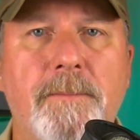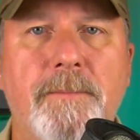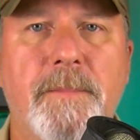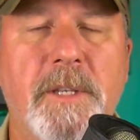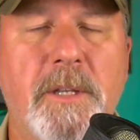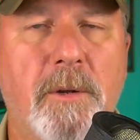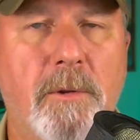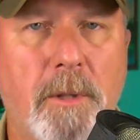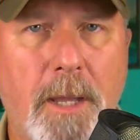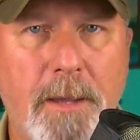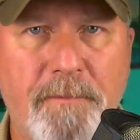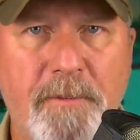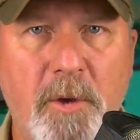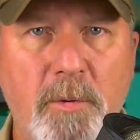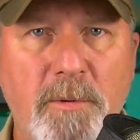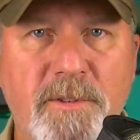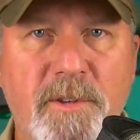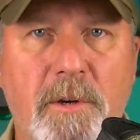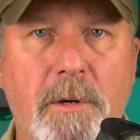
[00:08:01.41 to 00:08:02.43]
You know, life
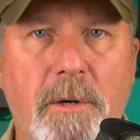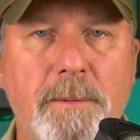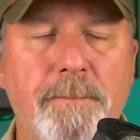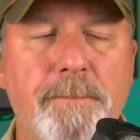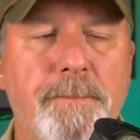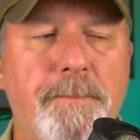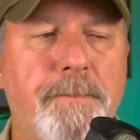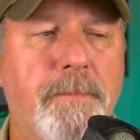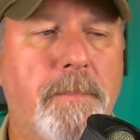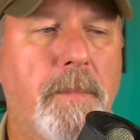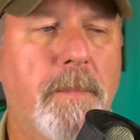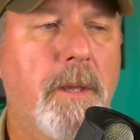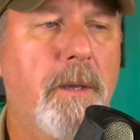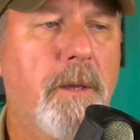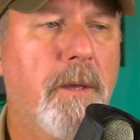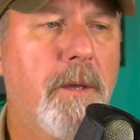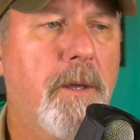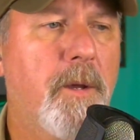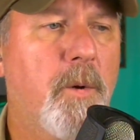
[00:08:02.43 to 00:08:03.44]
goes on.
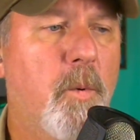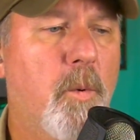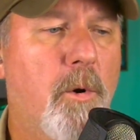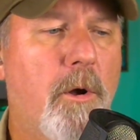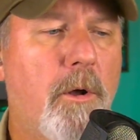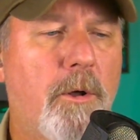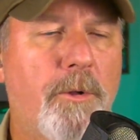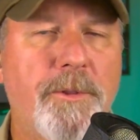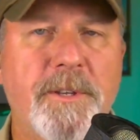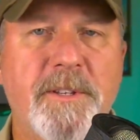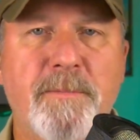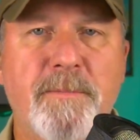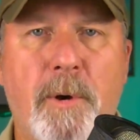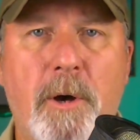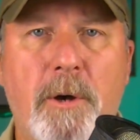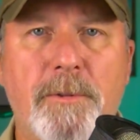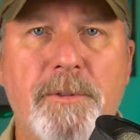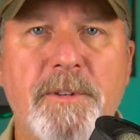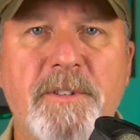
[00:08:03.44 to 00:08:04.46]
We're all in this
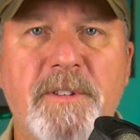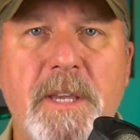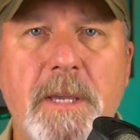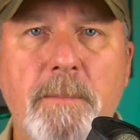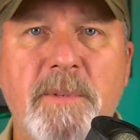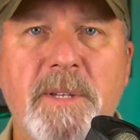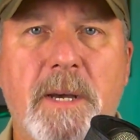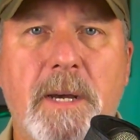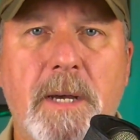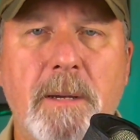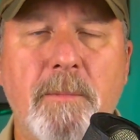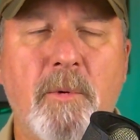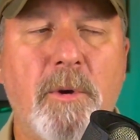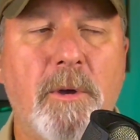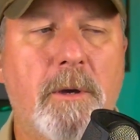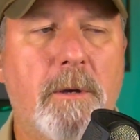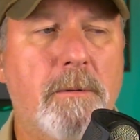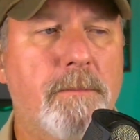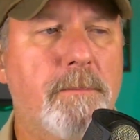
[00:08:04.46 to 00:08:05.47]
ball at the same time. We're
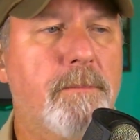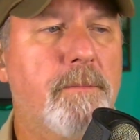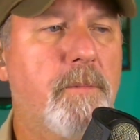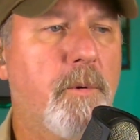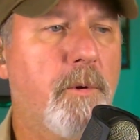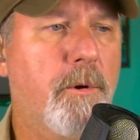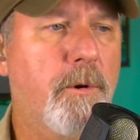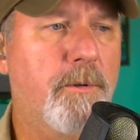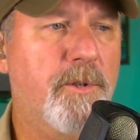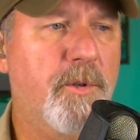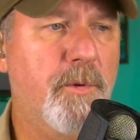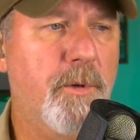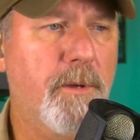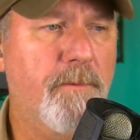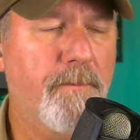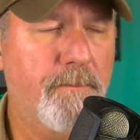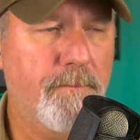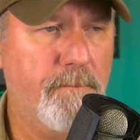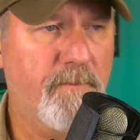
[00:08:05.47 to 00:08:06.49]
all
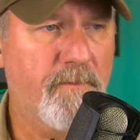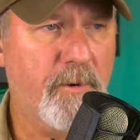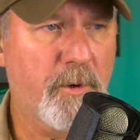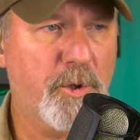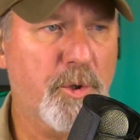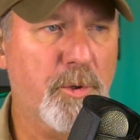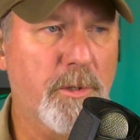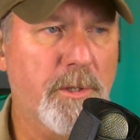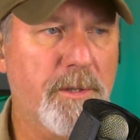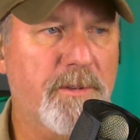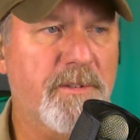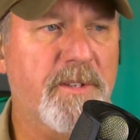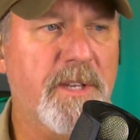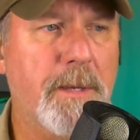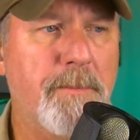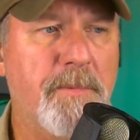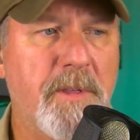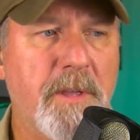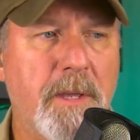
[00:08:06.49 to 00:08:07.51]
doing virtually the
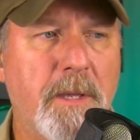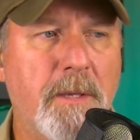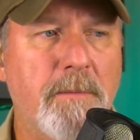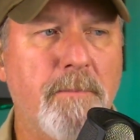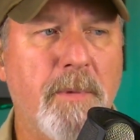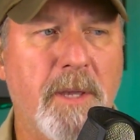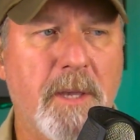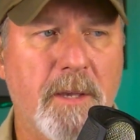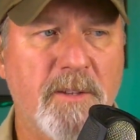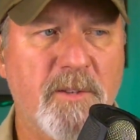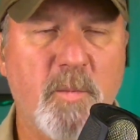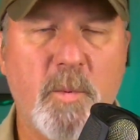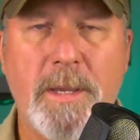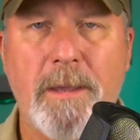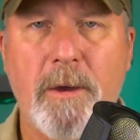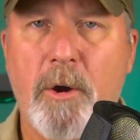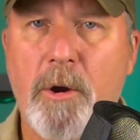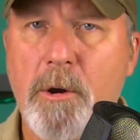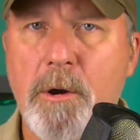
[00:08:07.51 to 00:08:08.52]
same thing because
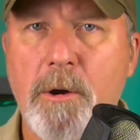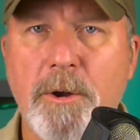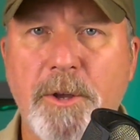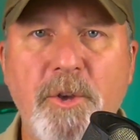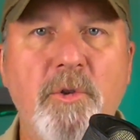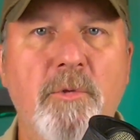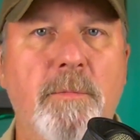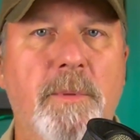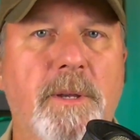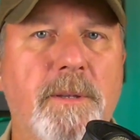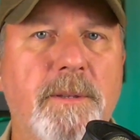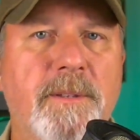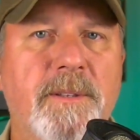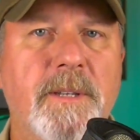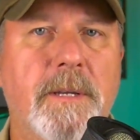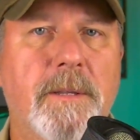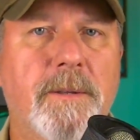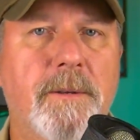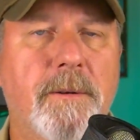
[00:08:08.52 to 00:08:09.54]
we are humans.
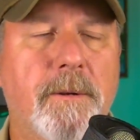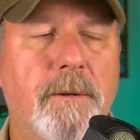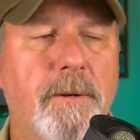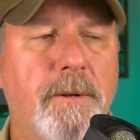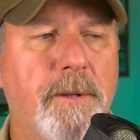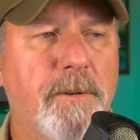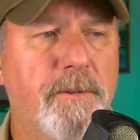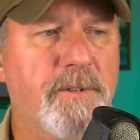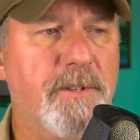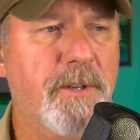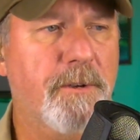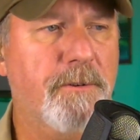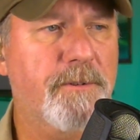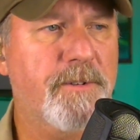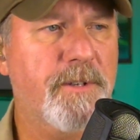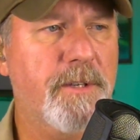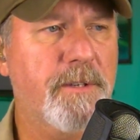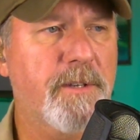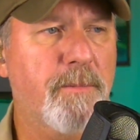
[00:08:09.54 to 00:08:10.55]
Now there are
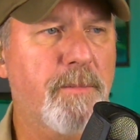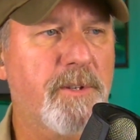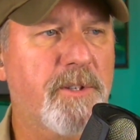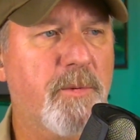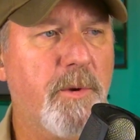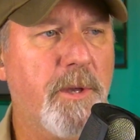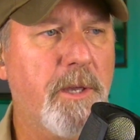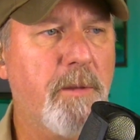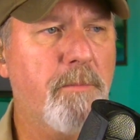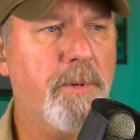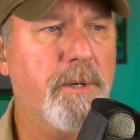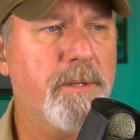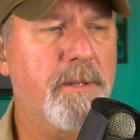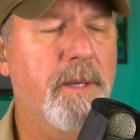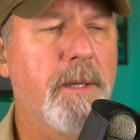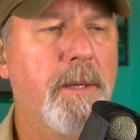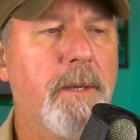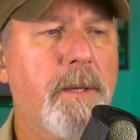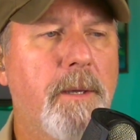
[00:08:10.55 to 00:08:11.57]
idiosyncrasies in between, but
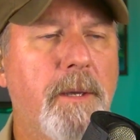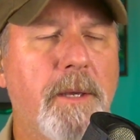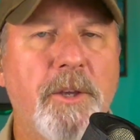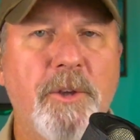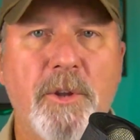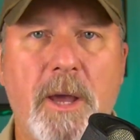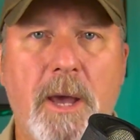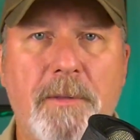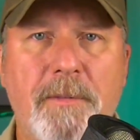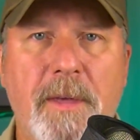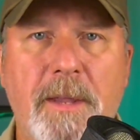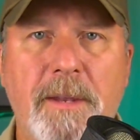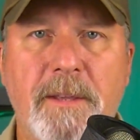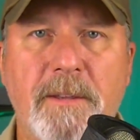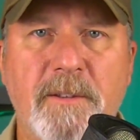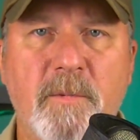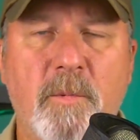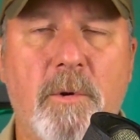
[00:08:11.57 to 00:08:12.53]
you know how that is.